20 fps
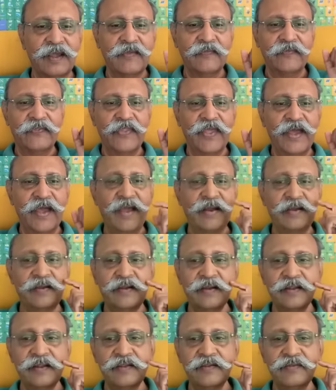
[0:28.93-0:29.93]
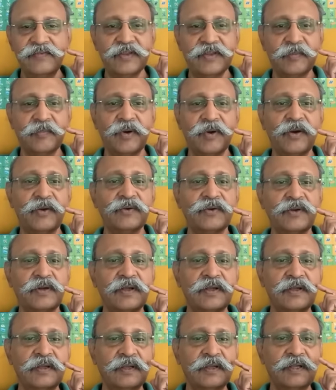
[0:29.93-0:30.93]
and that is
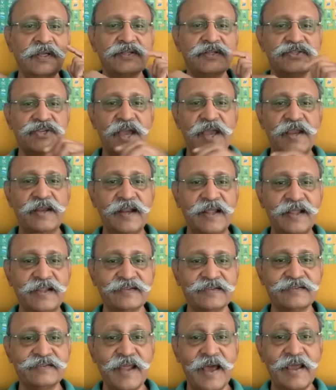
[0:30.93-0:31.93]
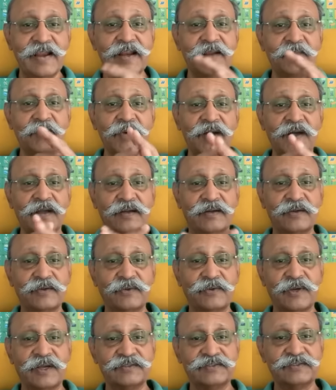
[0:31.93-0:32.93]
about China's dilemma
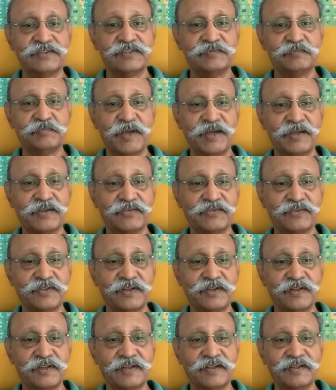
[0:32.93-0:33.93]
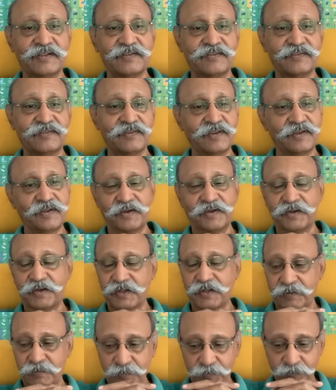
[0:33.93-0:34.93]
to assist Pakistan against
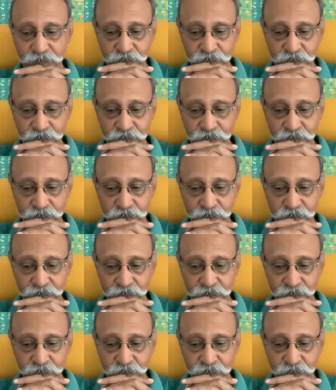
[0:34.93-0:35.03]
India.